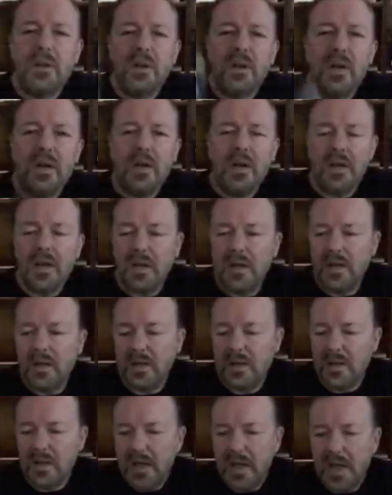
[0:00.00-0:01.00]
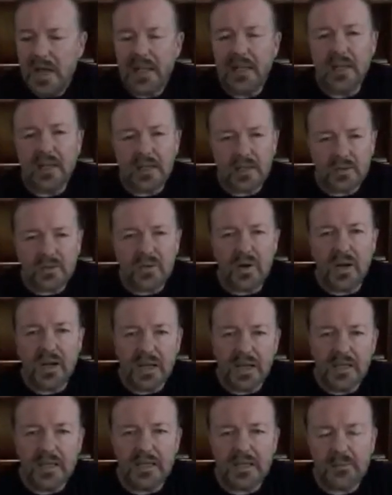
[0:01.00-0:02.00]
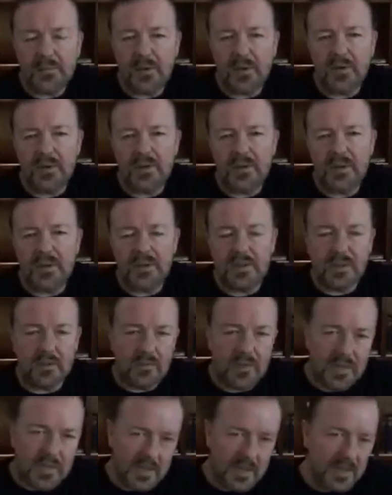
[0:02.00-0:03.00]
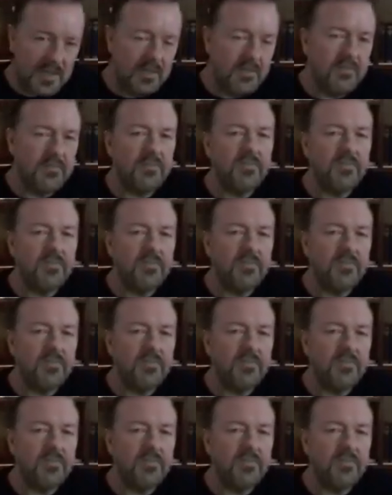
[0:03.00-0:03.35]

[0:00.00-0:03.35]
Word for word: Uh, and I'll try and get this sponsored so we can